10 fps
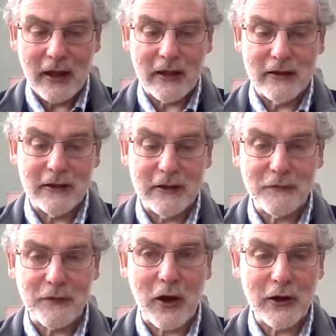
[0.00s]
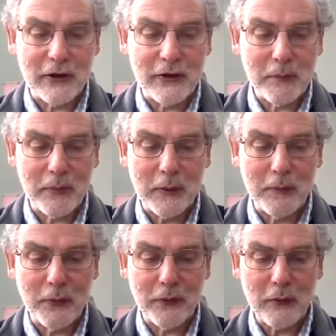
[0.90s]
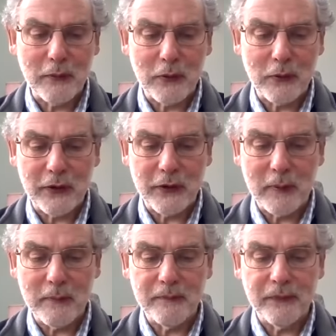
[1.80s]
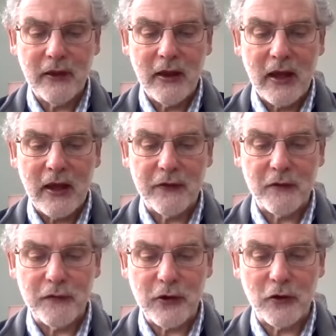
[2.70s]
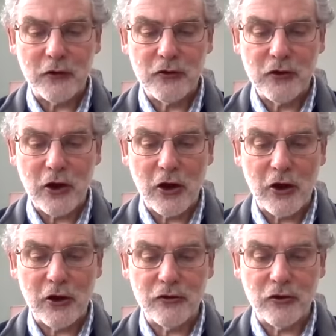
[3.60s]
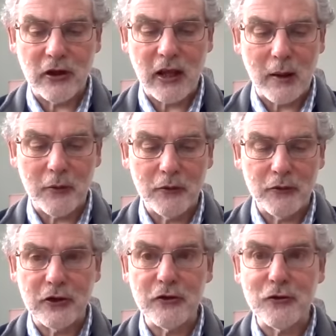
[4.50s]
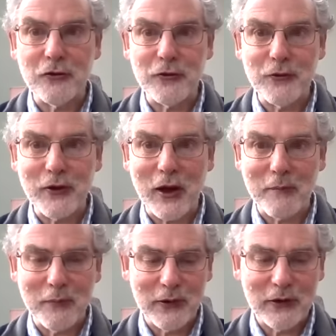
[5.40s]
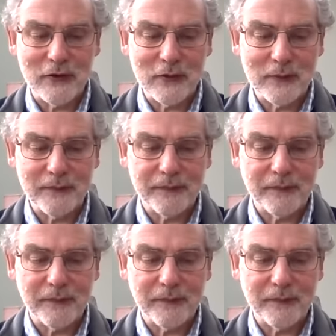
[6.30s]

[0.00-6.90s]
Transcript: and he divided the people that were with him, and the flocks and herds and camels into two companies.